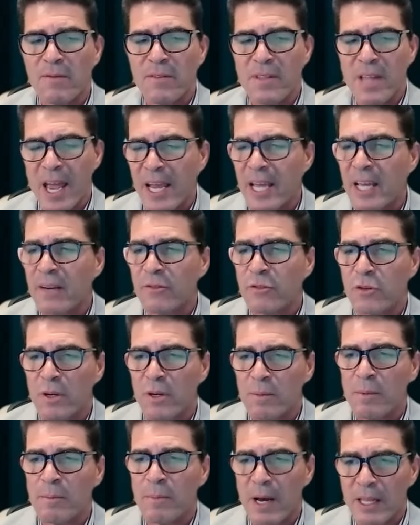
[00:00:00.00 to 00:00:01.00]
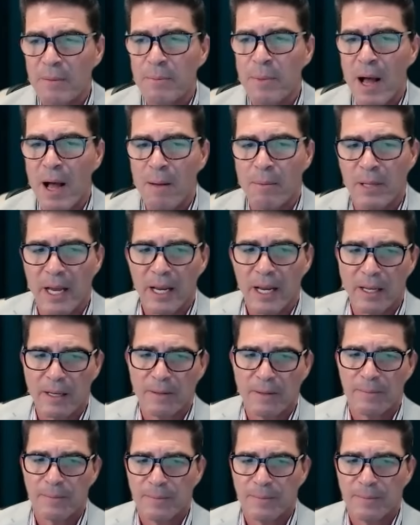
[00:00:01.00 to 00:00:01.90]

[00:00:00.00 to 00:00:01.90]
negative treatment by the public.